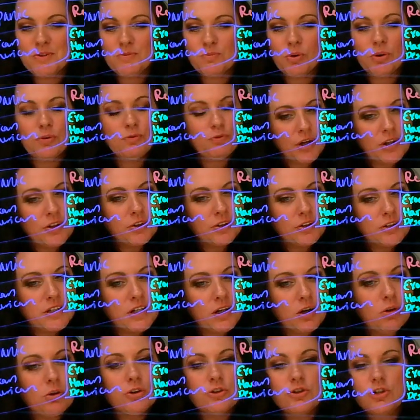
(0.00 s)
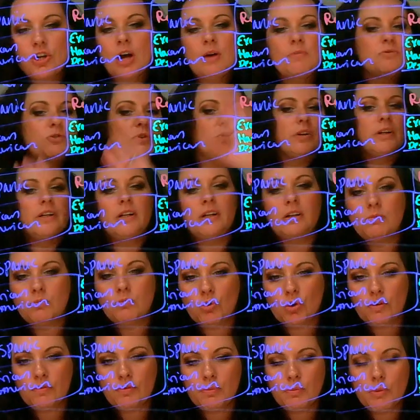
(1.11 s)
We're afraid they're going to take all our jobs. Don't let any more
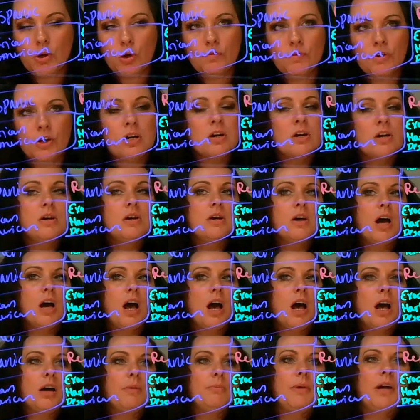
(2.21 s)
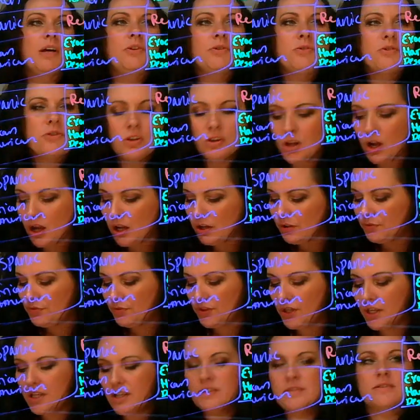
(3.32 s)
of them over. And there's a lot of
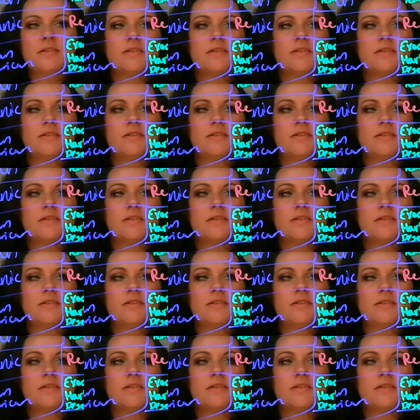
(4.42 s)
things